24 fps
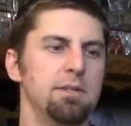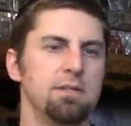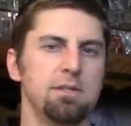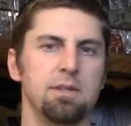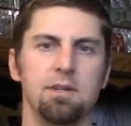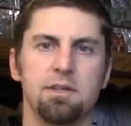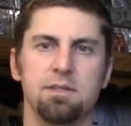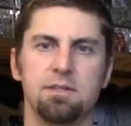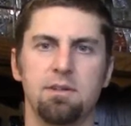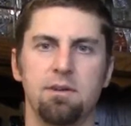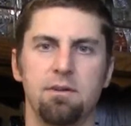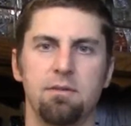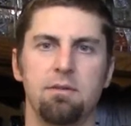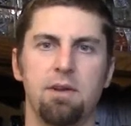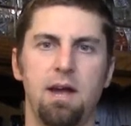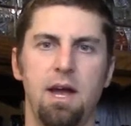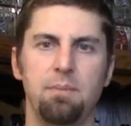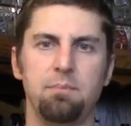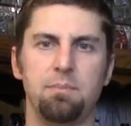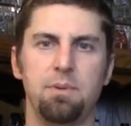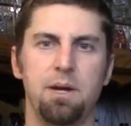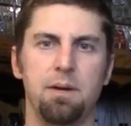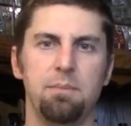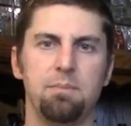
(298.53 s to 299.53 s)
So that's going to
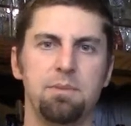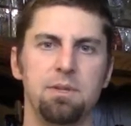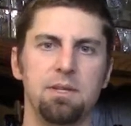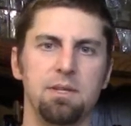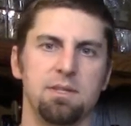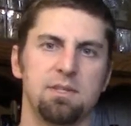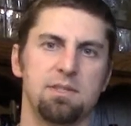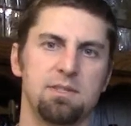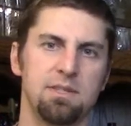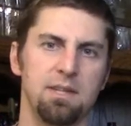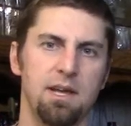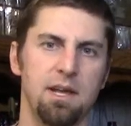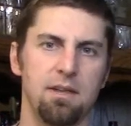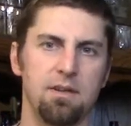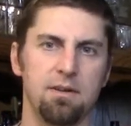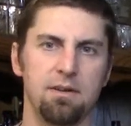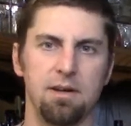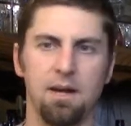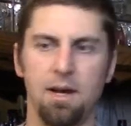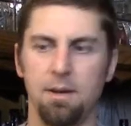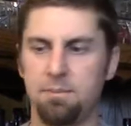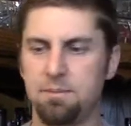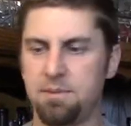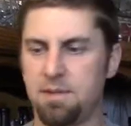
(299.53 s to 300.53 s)
wrap up this
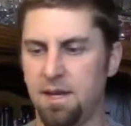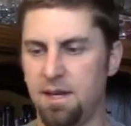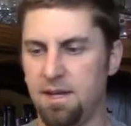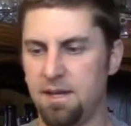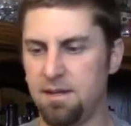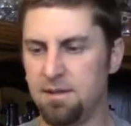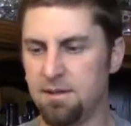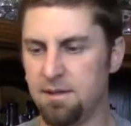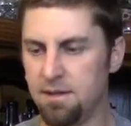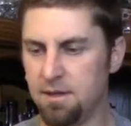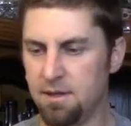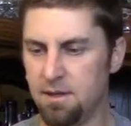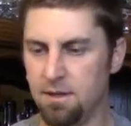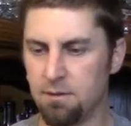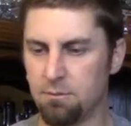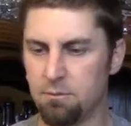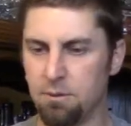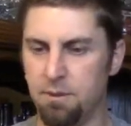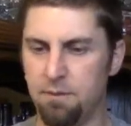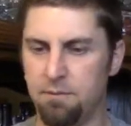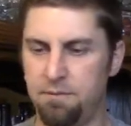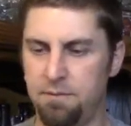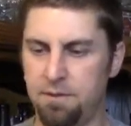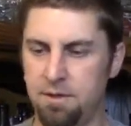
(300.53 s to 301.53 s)
cellar update
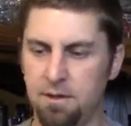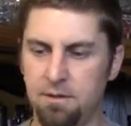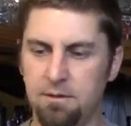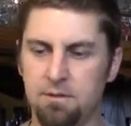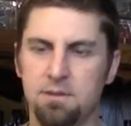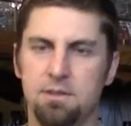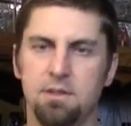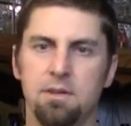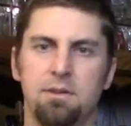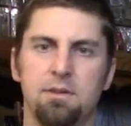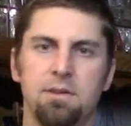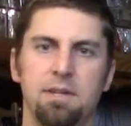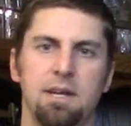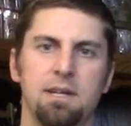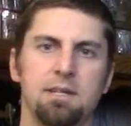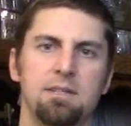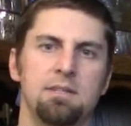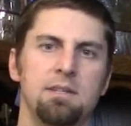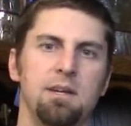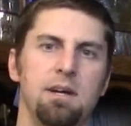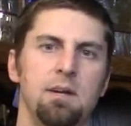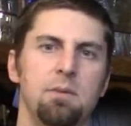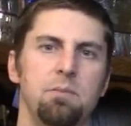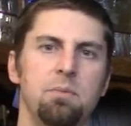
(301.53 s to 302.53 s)
review. Until
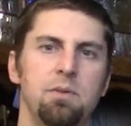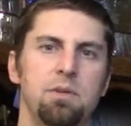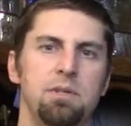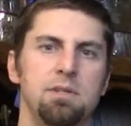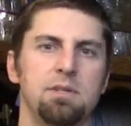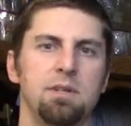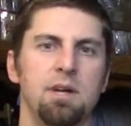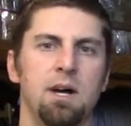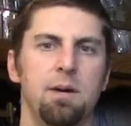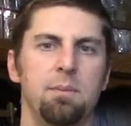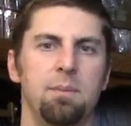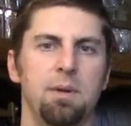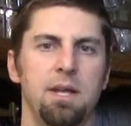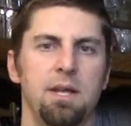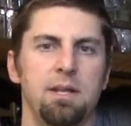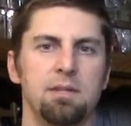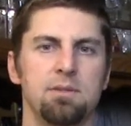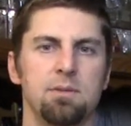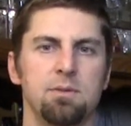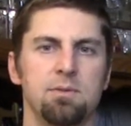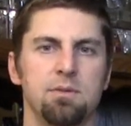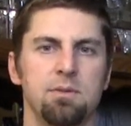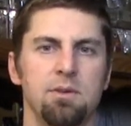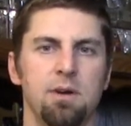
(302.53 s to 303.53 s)
next time, please comment and
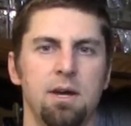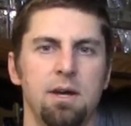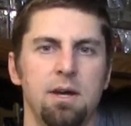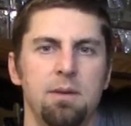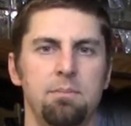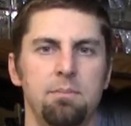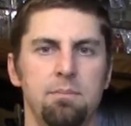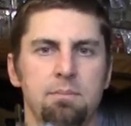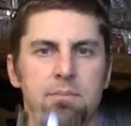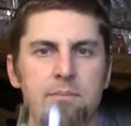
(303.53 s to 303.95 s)
subscribe.